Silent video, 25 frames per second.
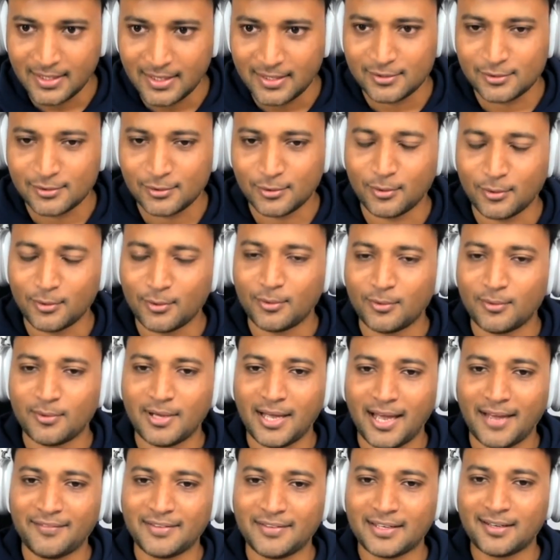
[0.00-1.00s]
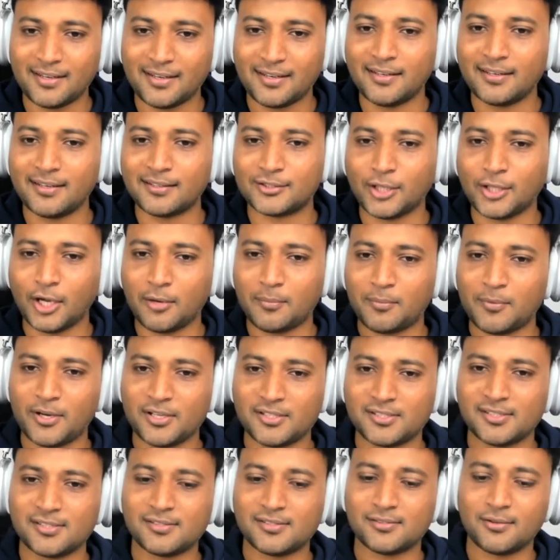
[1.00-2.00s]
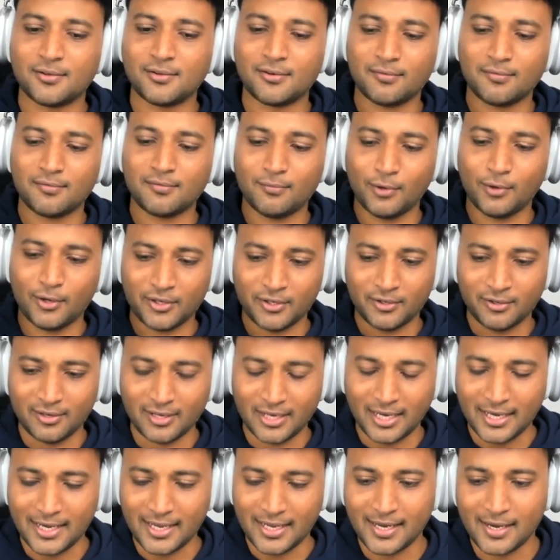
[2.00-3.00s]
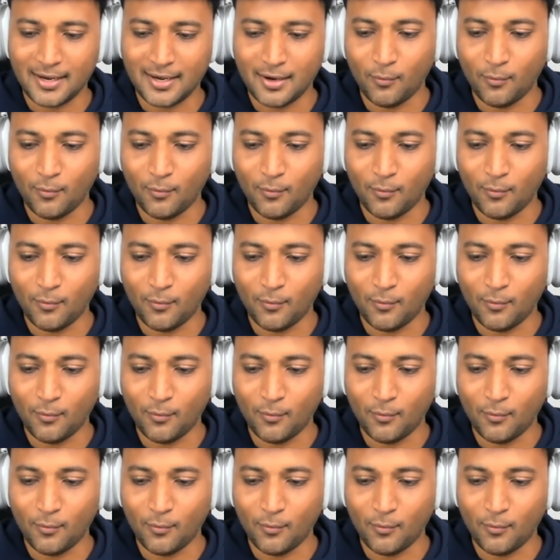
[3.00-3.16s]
So have a clear thought process on what you're running,